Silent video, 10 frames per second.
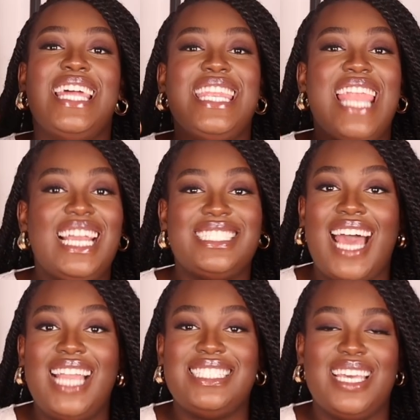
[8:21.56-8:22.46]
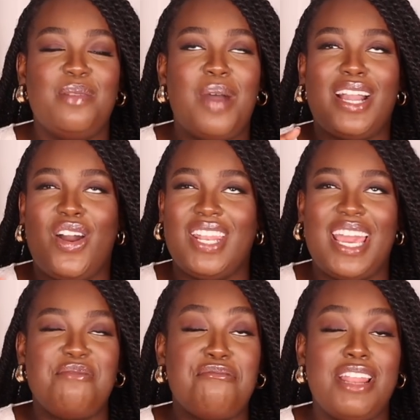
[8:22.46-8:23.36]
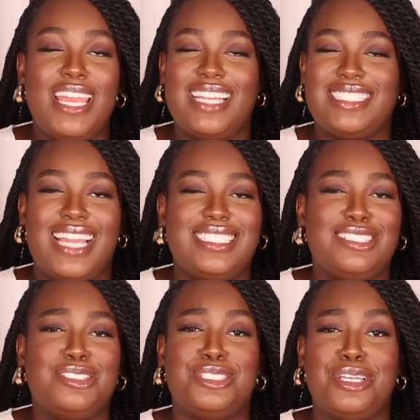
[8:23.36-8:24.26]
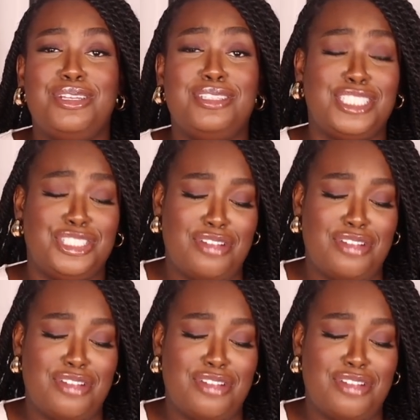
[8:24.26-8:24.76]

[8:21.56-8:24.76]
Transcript: The next item, I can't lie, I'm really excited to show you this